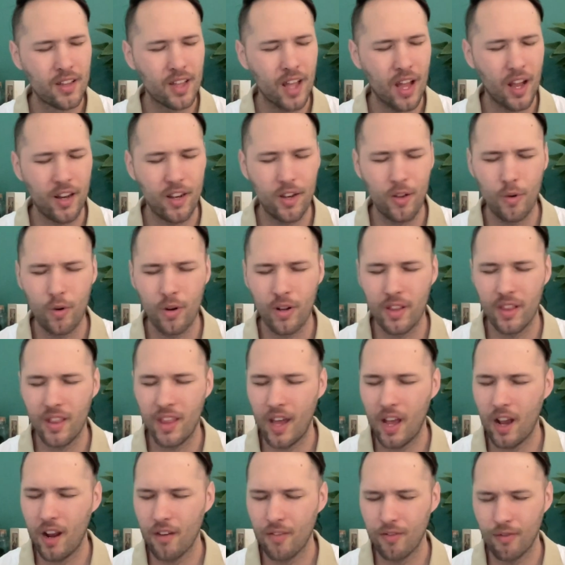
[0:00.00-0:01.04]
God, you are
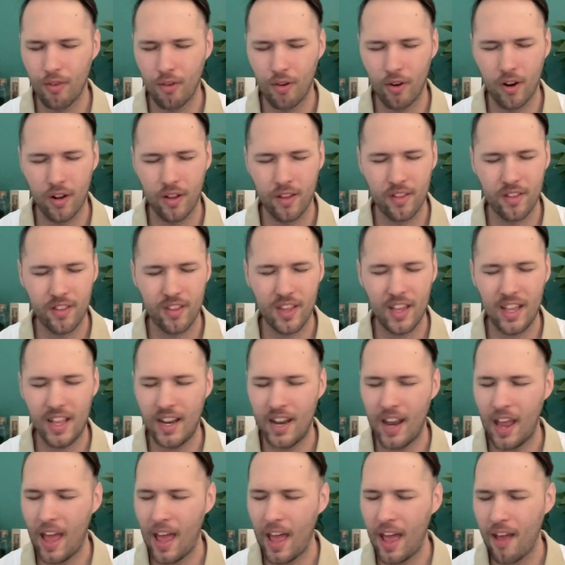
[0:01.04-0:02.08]
there for us
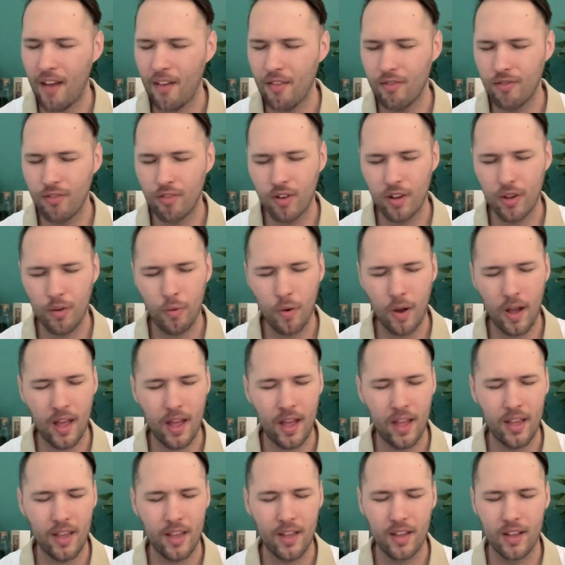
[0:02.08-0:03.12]
in every
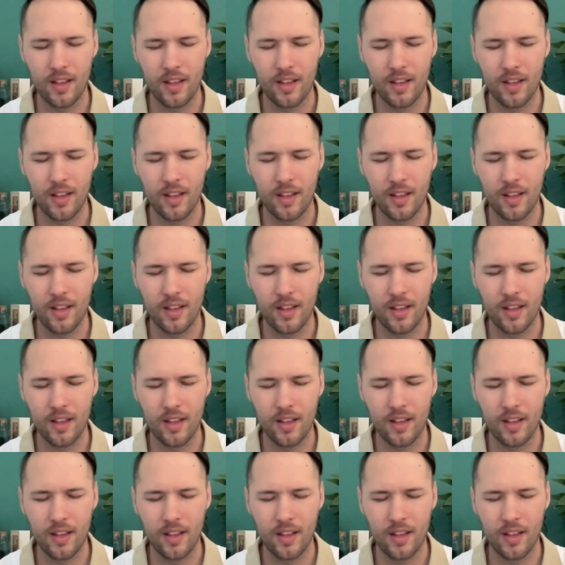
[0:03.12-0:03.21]
way.